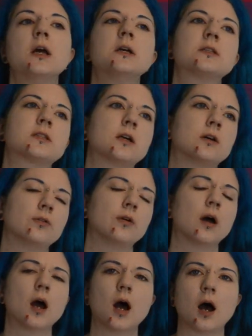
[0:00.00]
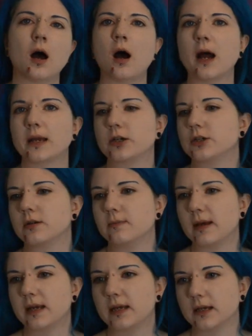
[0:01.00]
so I couldn't
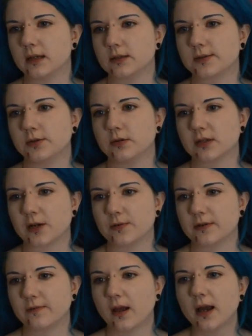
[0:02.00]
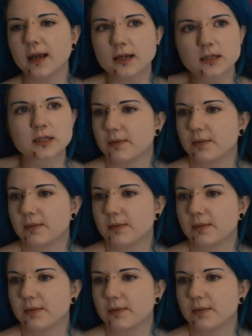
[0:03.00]
make it as soon as I would have liked.